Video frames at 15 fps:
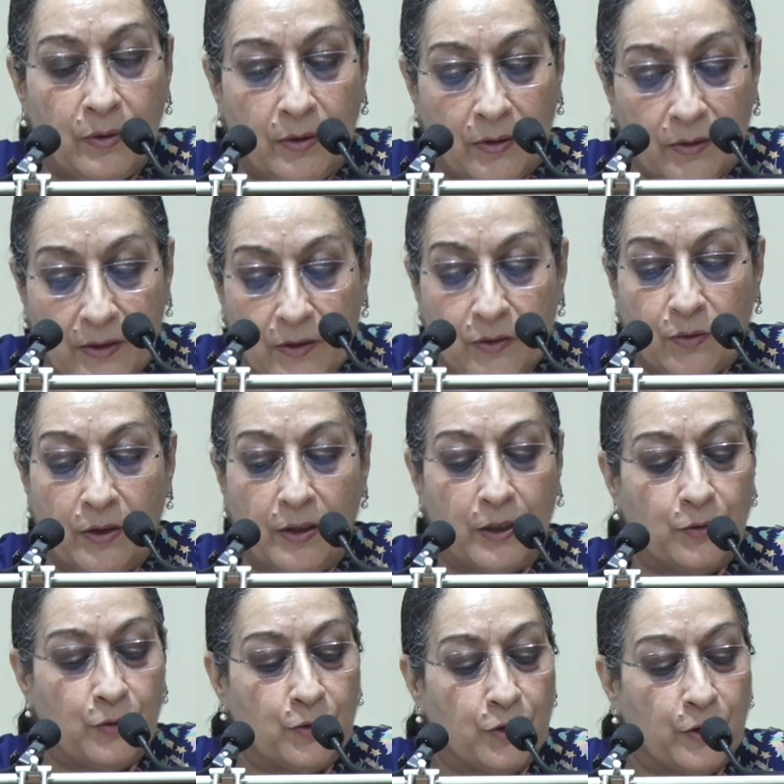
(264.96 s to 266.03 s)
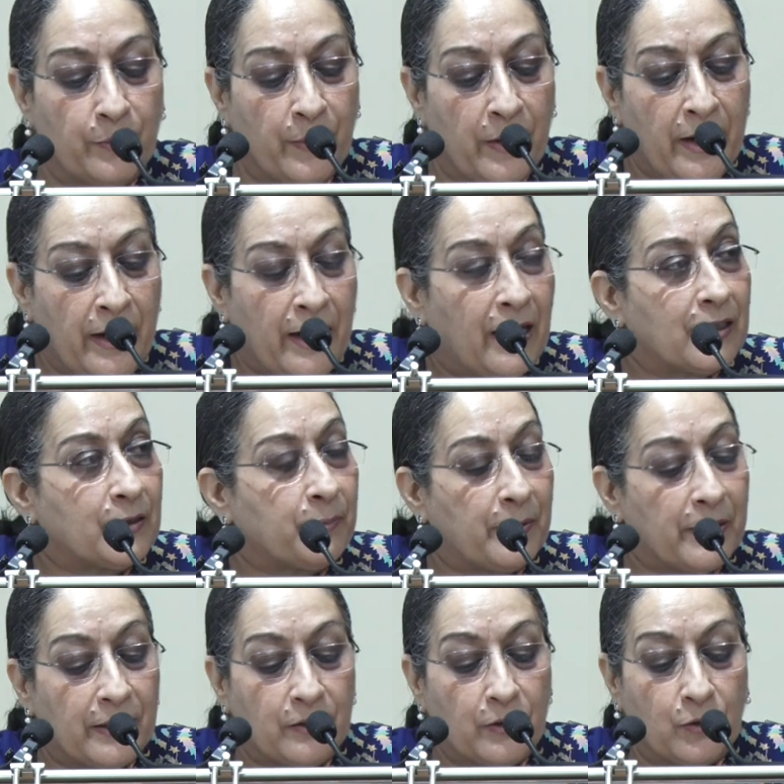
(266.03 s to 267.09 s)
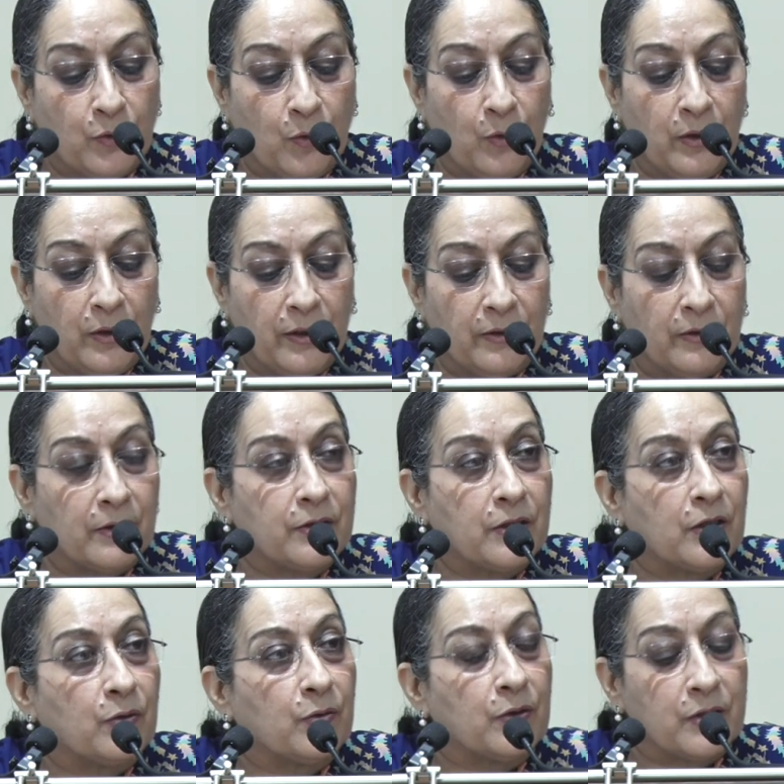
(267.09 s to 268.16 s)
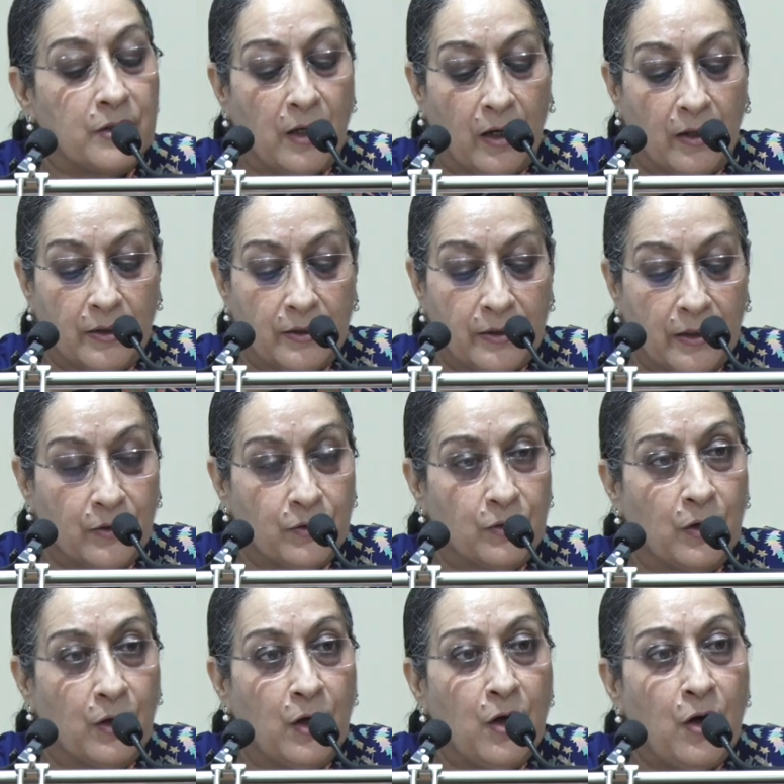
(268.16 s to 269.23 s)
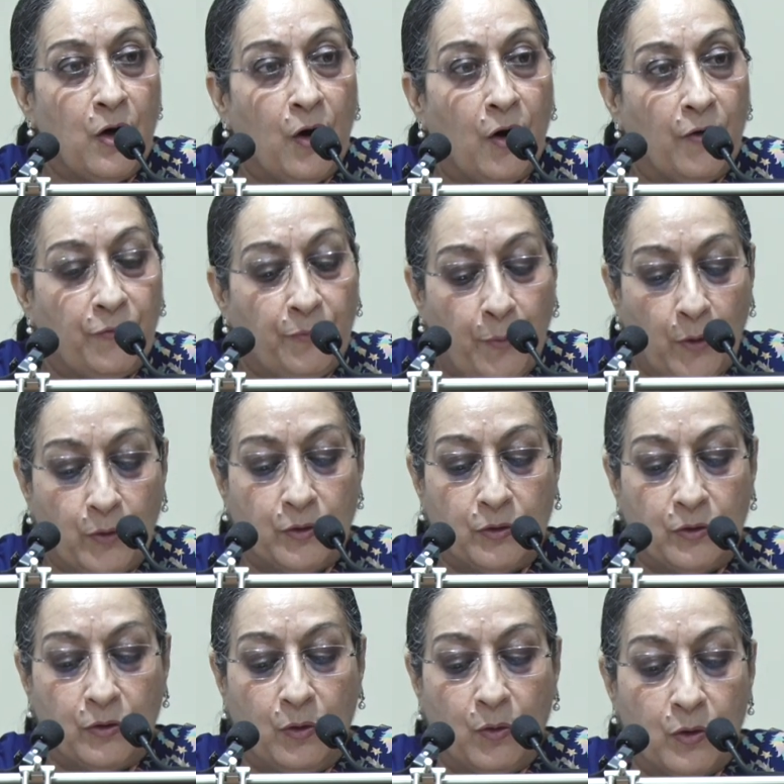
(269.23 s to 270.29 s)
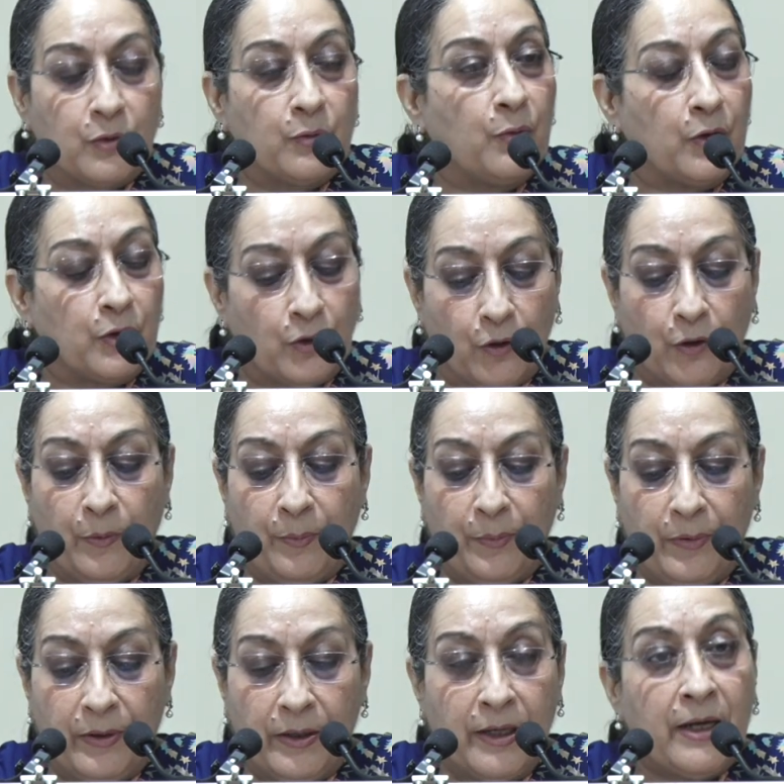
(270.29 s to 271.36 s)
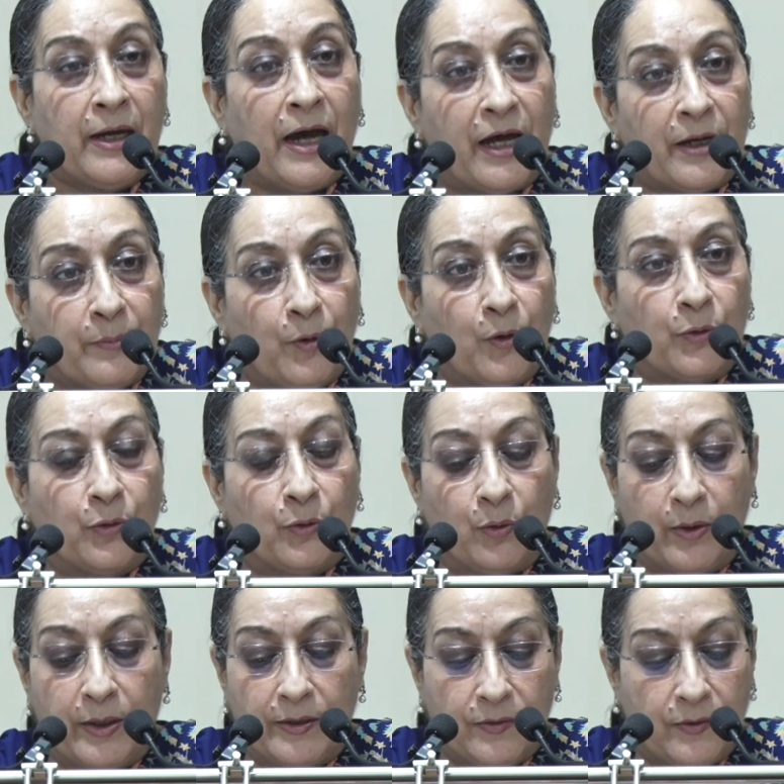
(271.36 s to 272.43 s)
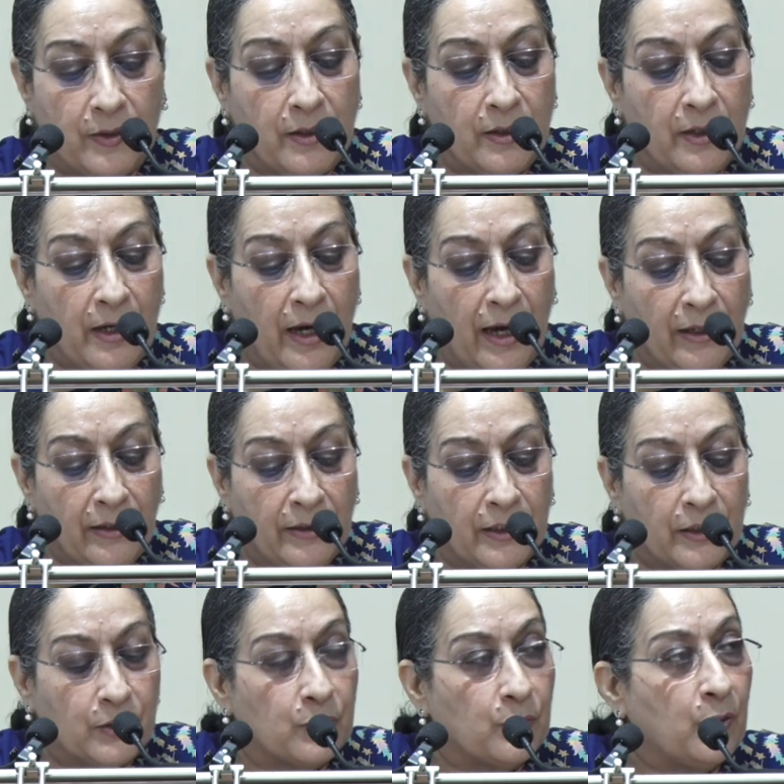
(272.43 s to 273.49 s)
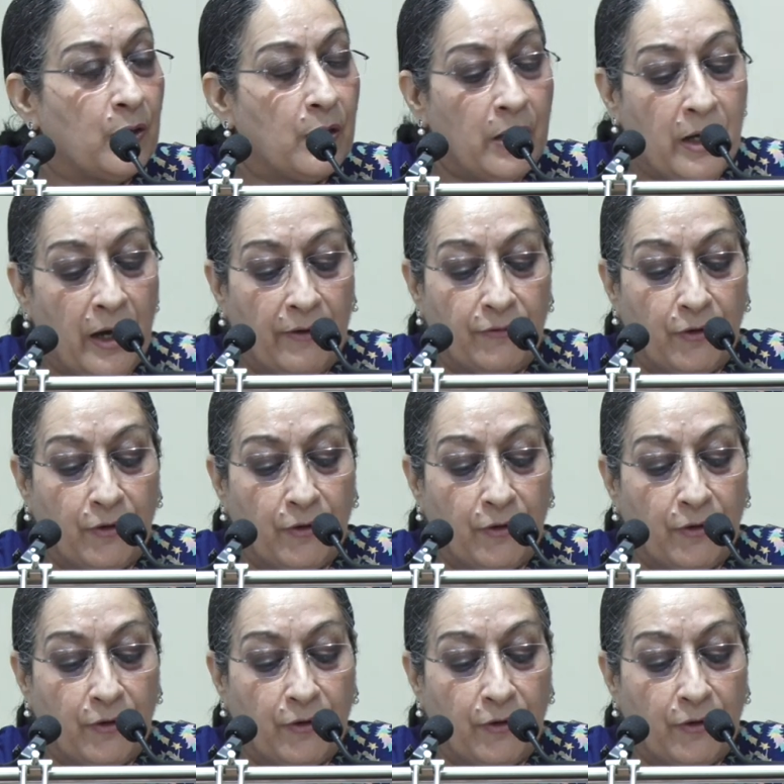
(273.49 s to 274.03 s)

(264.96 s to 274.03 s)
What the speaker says: This relationship has played a role in the security architecture of post-Cold War Europe, and both OSCE and NATO have